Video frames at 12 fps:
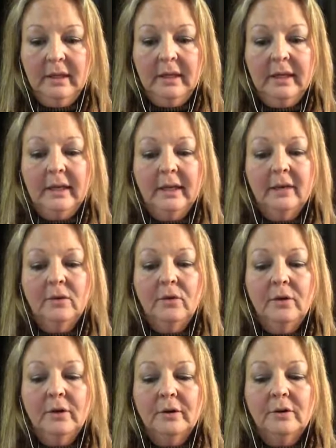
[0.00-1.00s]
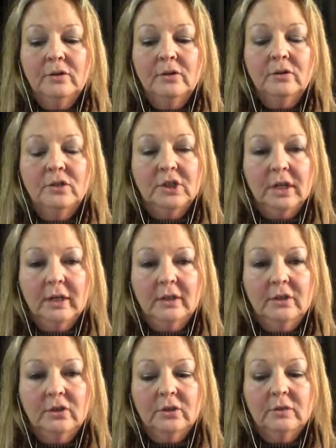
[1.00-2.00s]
in order to judge,